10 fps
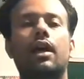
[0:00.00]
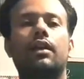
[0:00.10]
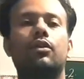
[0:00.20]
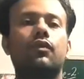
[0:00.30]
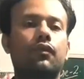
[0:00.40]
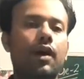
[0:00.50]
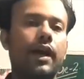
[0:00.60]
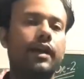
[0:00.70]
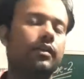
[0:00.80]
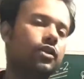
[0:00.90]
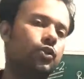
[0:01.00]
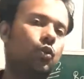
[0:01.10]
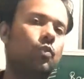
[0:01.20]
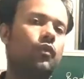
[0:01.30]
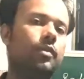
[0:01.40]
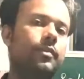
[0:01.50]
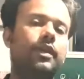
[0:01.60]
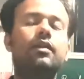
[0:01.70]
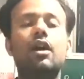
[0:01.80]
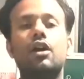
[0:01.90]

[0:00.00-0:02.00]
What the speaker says: and you will find the slope will be